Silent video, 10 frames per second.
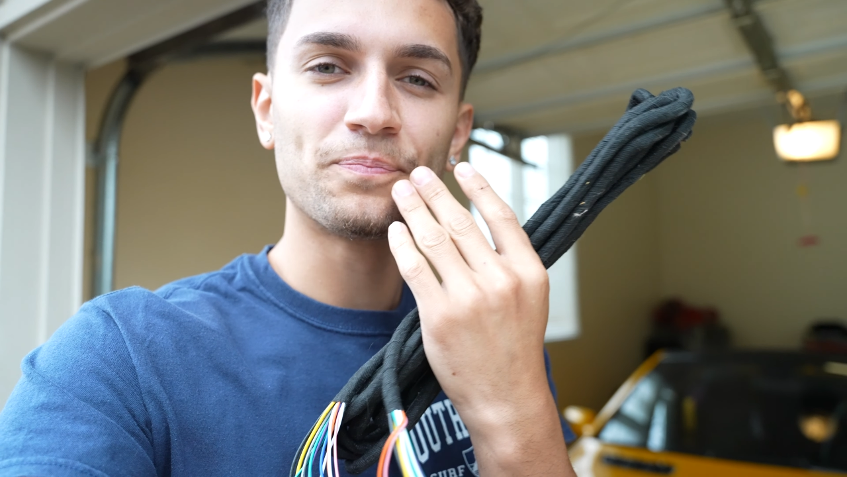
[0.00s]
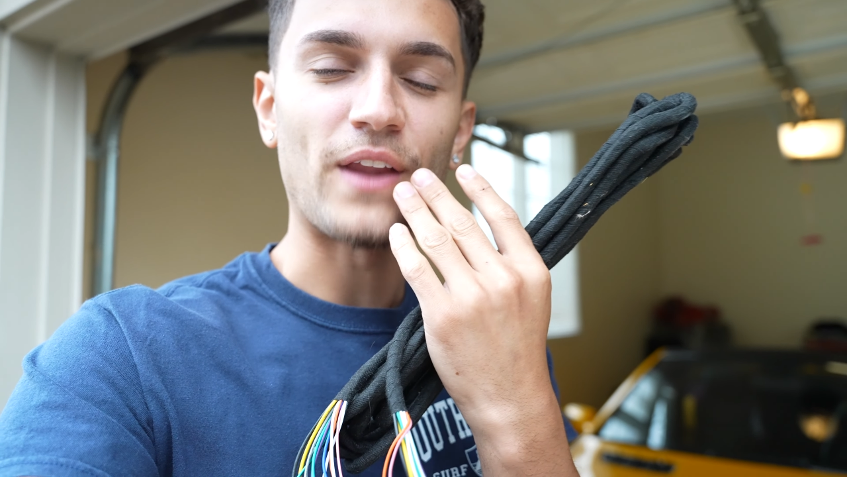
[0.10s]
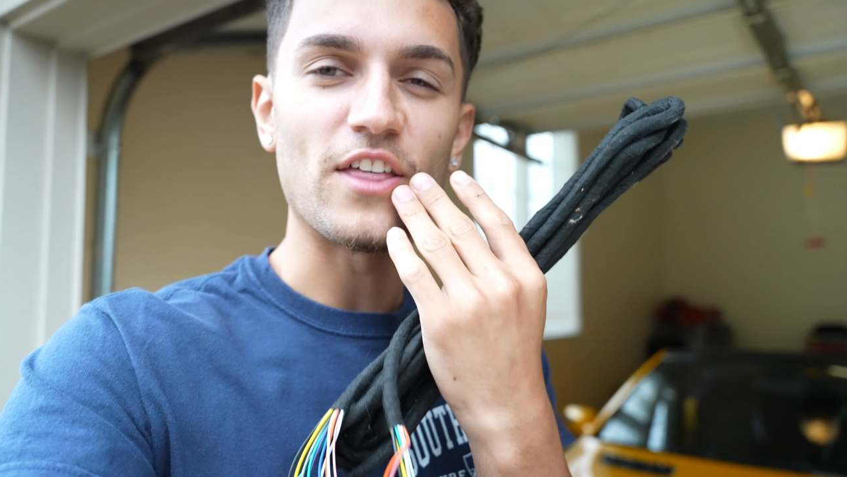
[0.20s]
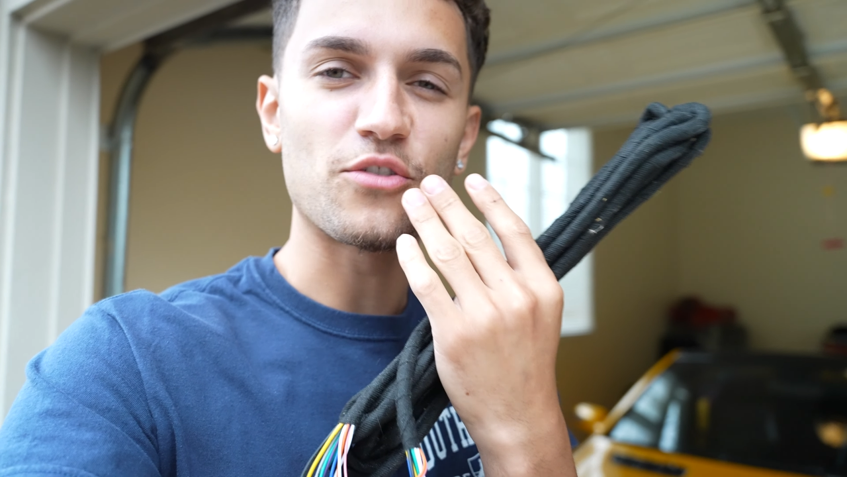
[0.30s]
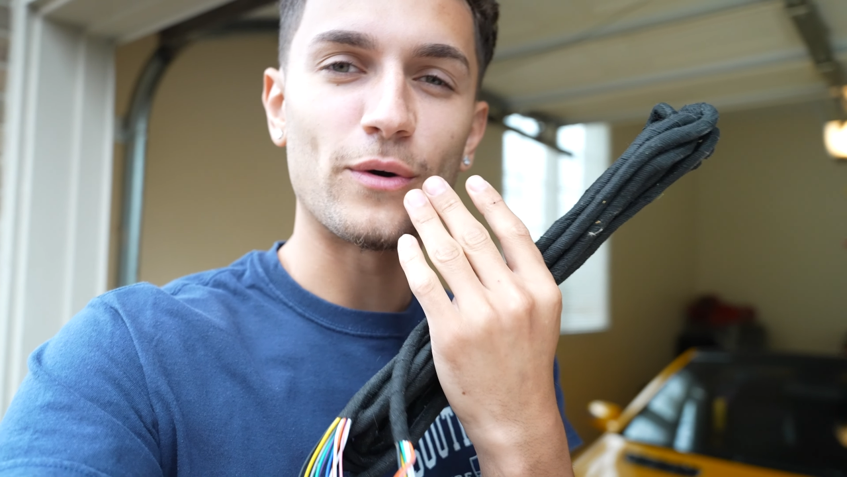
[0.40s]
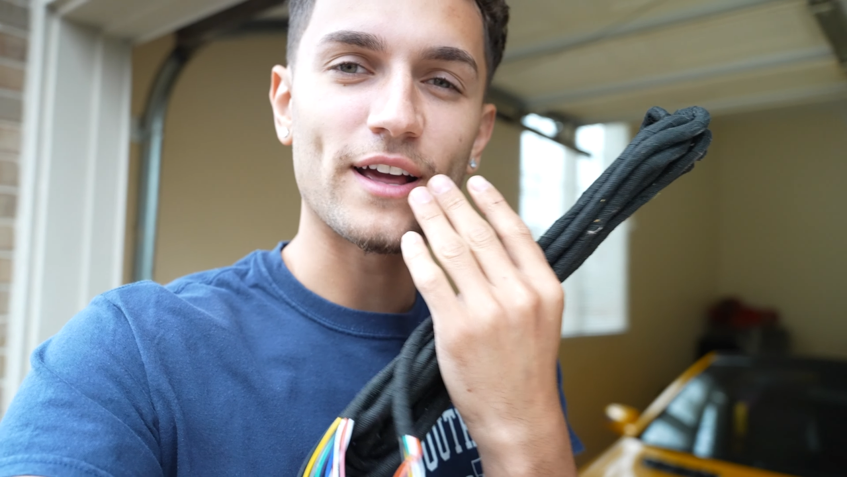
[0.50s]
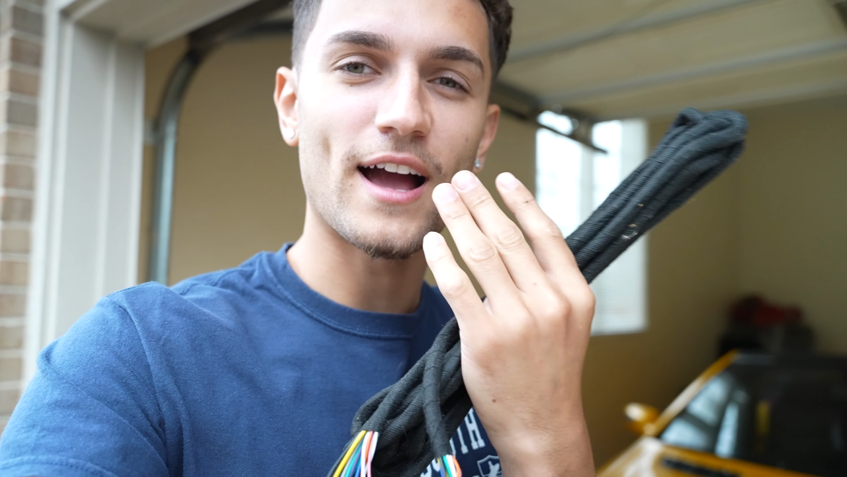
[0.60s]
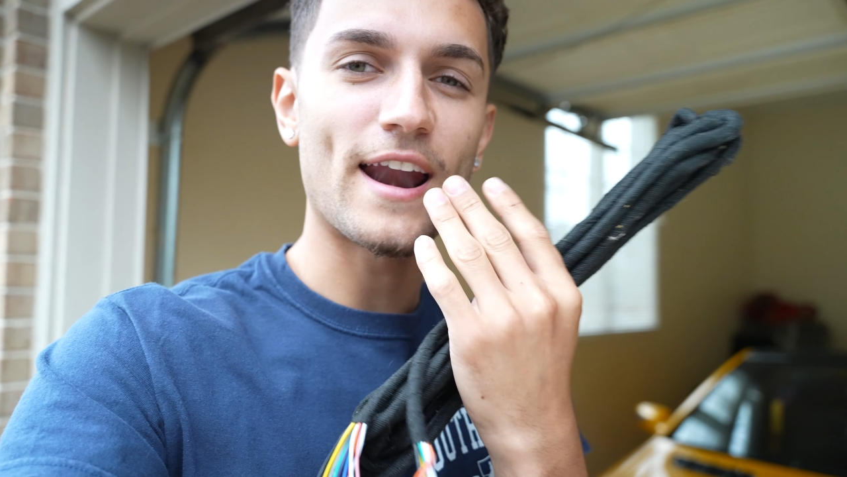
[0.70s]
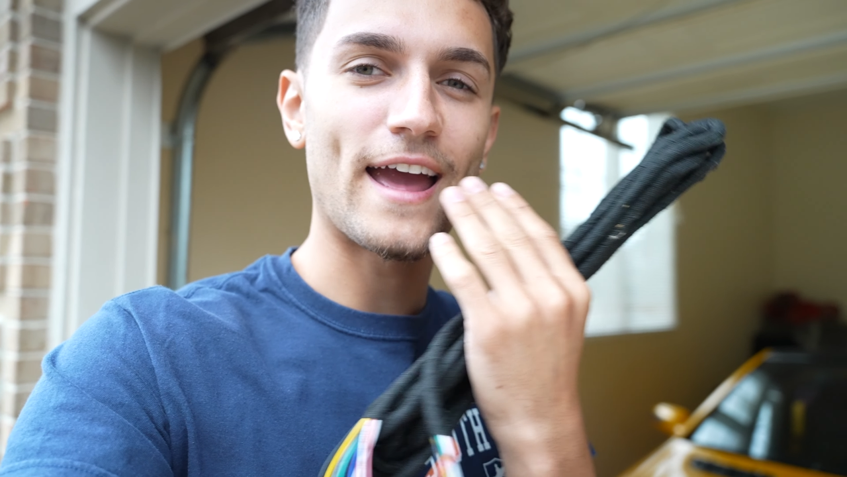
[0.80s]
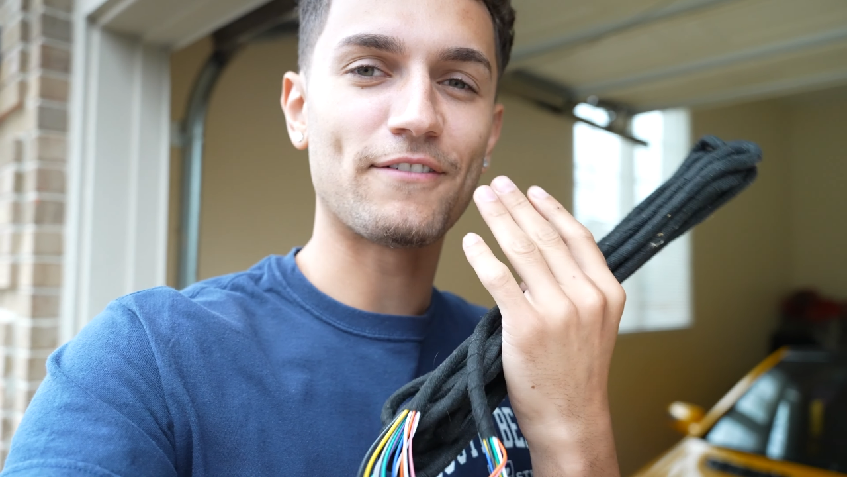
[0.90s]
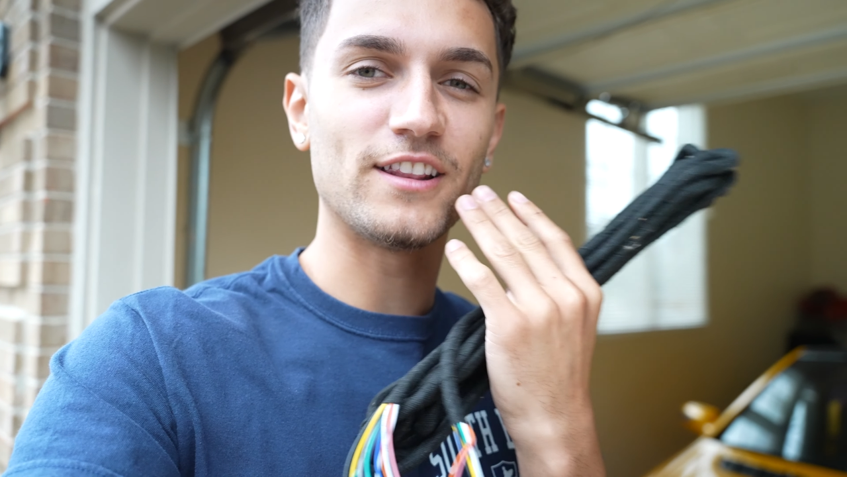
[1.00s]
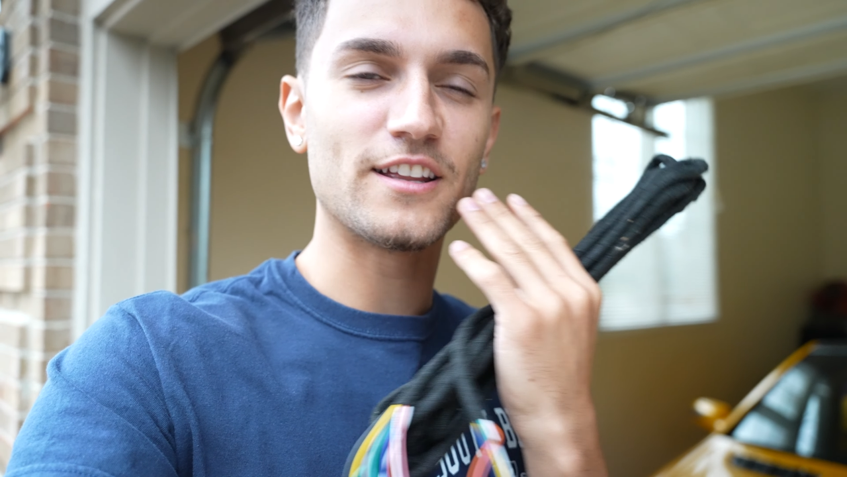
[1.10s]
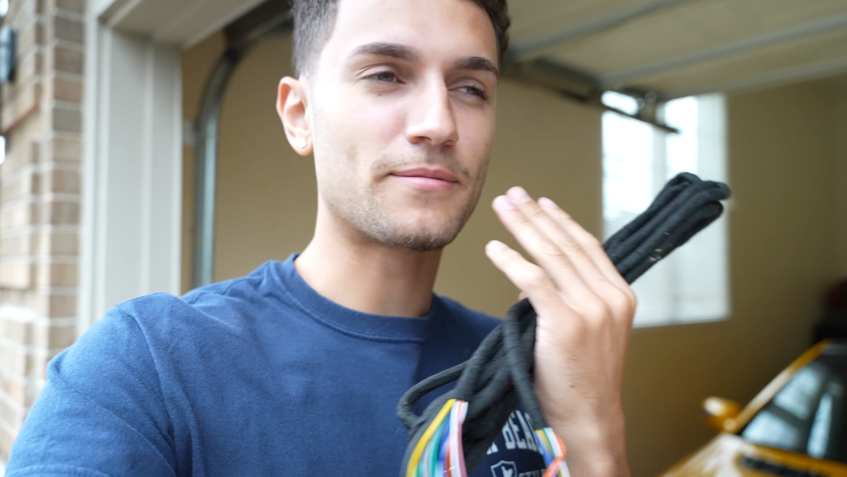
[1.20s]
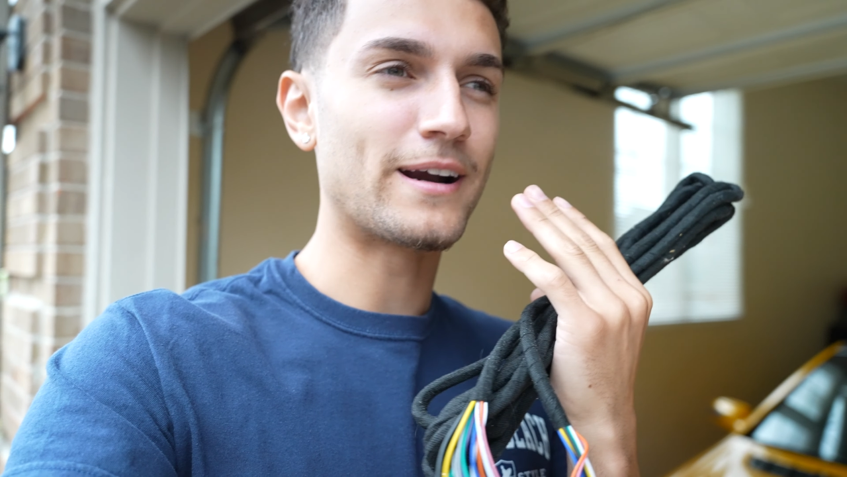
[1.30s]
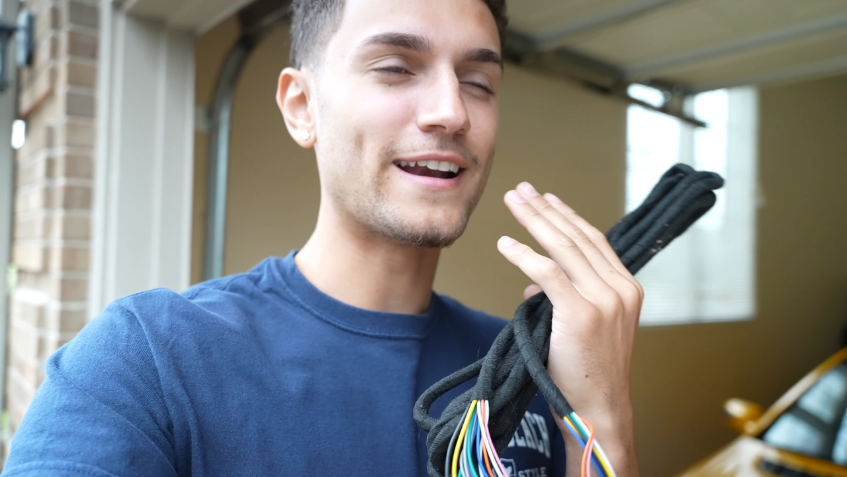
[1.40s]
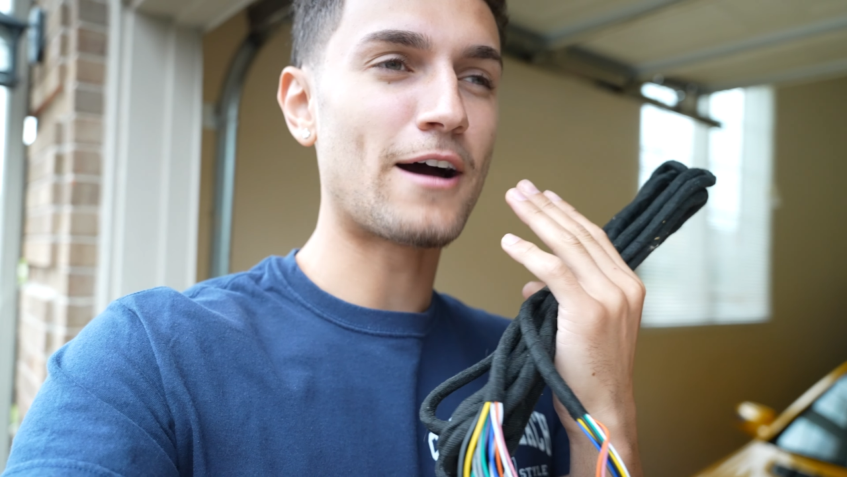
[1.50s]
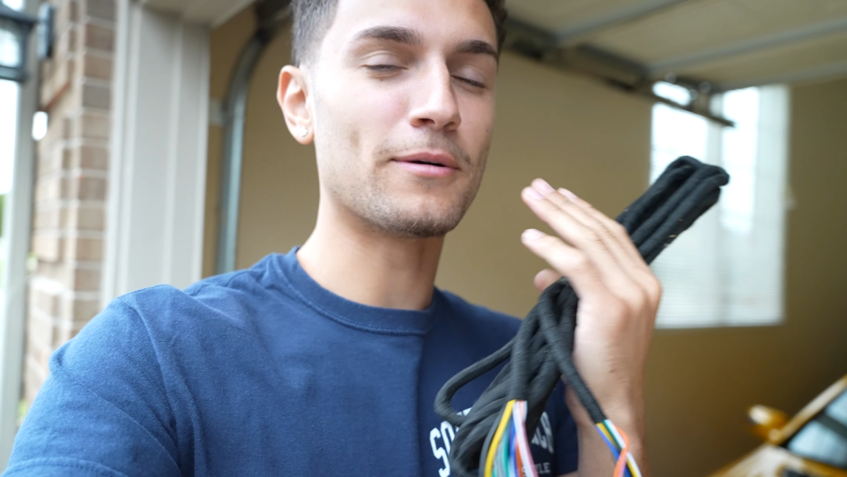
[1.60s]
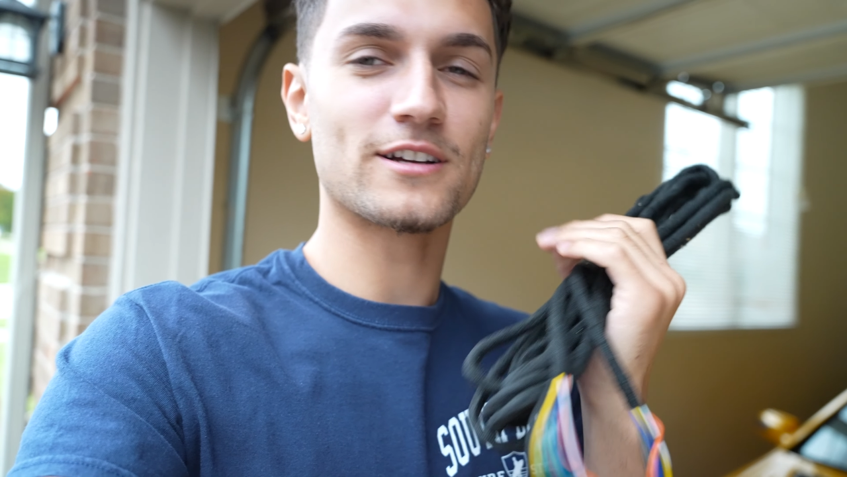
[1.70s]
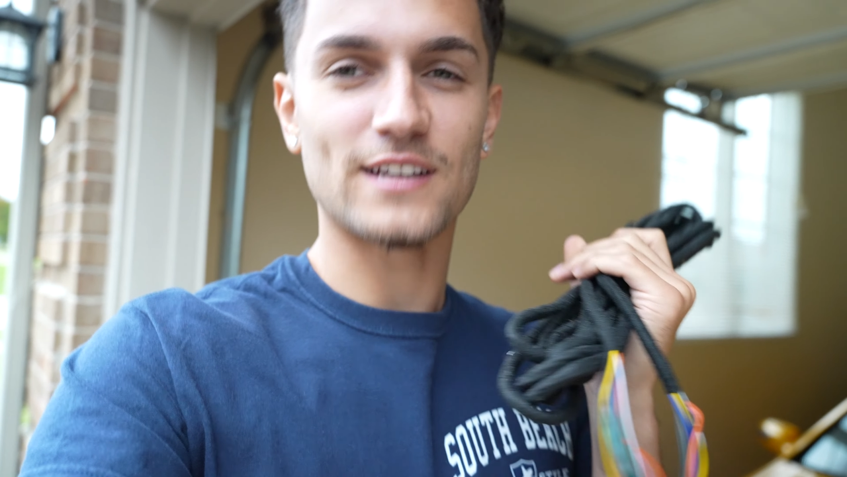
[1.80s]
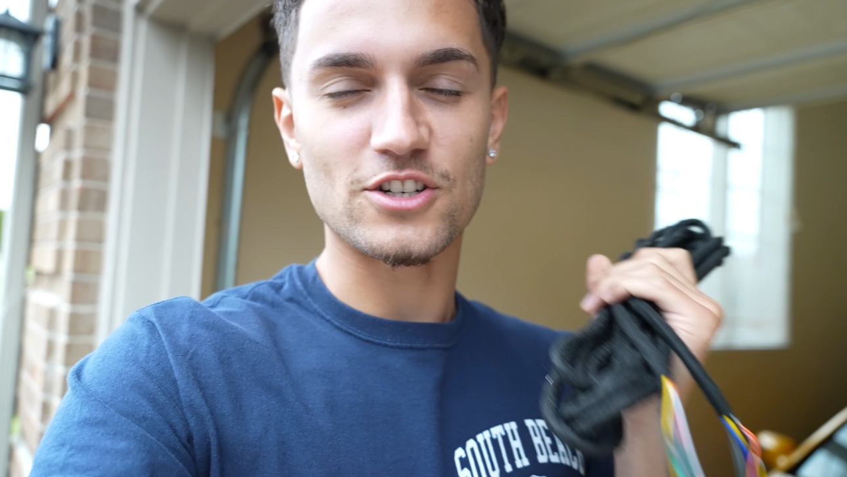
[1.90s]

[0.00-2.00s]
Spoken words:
I swear to God I have a lift right now because I